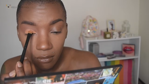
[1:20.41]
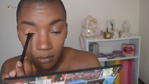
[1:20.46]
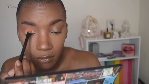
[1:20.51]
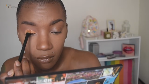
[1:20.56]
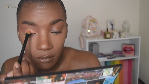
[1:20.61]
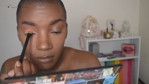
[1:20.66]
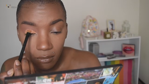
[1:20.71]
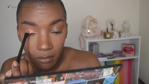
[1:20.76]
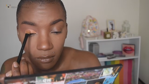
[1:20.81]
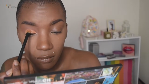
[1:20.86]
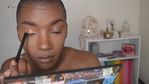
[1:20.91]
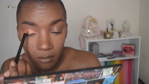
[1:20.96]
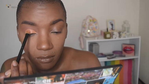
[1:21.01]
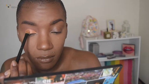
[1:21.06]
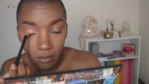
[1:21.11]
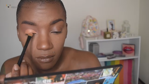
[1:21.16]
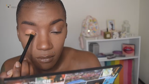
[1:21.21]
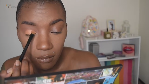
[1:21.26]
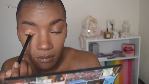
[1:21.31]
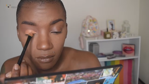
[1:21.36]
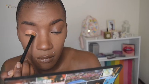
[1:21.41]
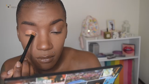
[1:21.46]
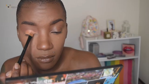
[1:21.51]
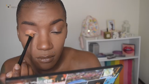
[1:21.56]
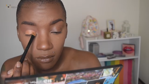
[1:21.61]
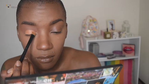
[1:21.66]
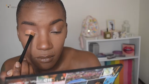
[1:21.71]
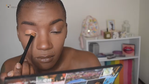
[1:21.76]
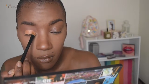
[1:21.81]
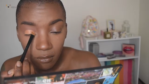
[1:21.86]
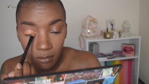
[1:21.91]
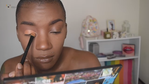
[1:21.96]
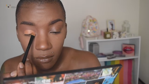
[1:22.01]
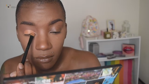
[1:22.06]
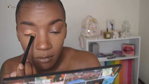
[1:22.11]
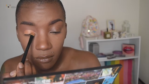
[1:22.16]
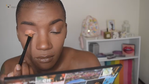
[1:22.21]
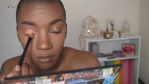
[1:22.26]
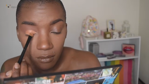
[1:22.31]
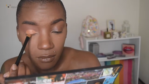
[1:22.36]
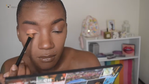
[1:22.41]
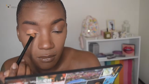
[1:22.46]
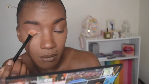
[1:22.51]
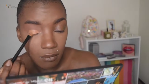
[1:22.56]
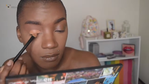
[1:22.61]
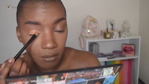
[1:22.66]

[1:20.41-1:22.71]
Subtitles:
[no speech]